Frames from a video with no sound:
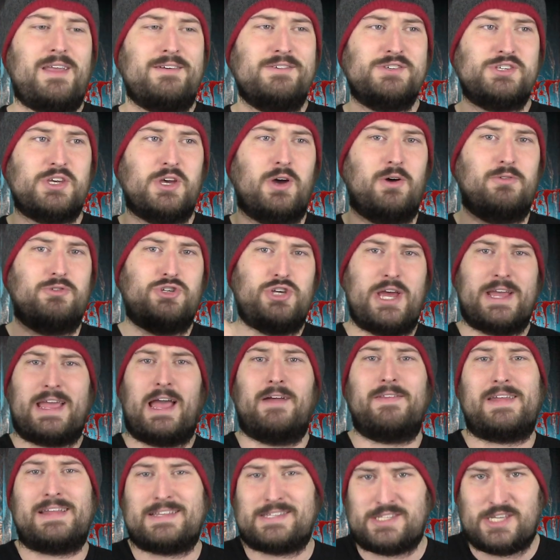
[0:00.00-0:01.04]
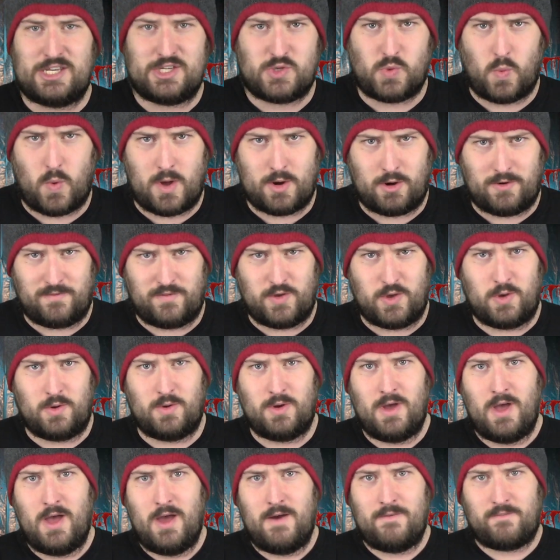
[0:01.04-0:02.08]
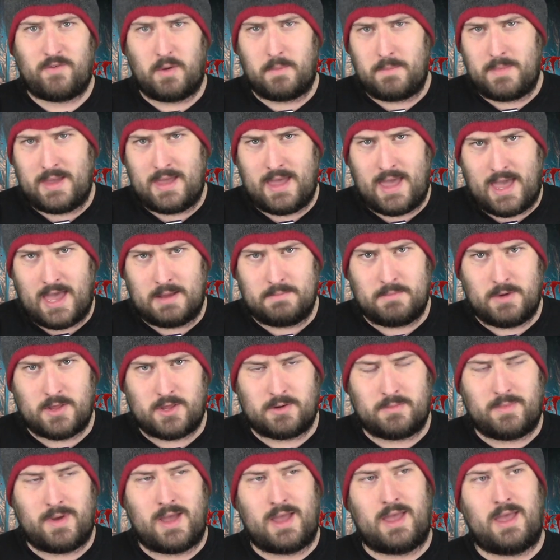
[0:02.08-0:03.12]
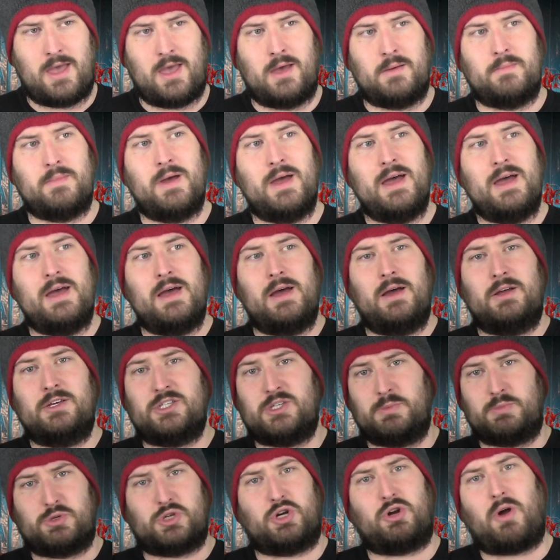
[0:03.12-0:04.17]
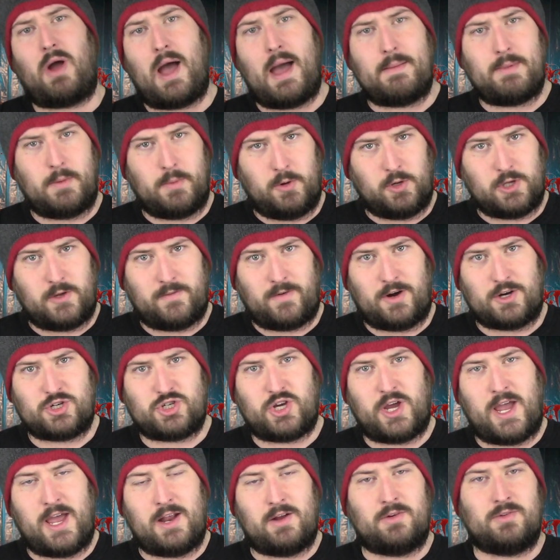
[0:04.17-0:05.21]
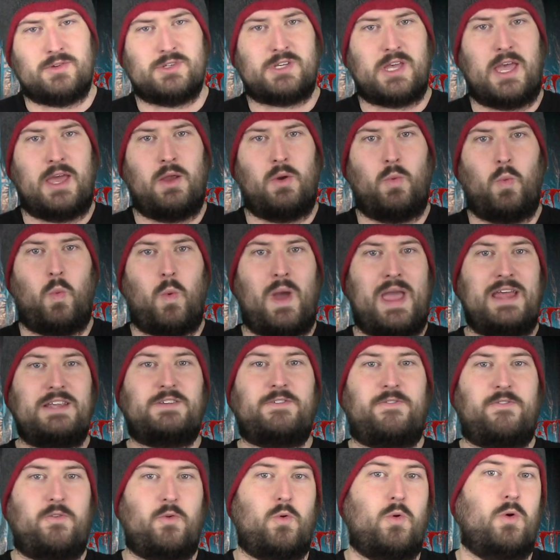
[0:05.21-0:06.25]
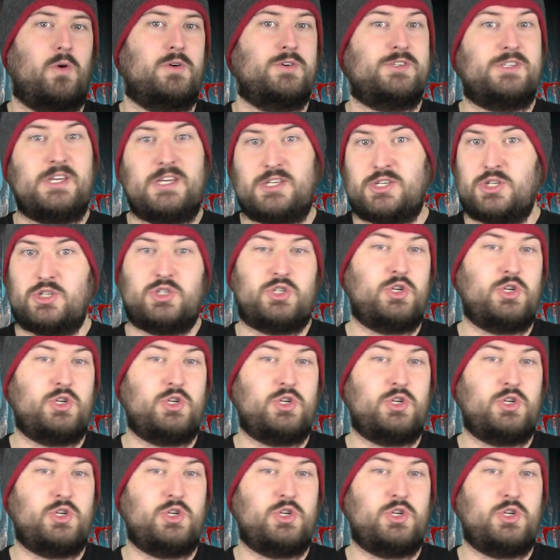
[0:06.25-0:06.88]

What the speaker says: So check out that season 1 review from me and Mother Mayhem. Subscribe to both of our channels and wait for season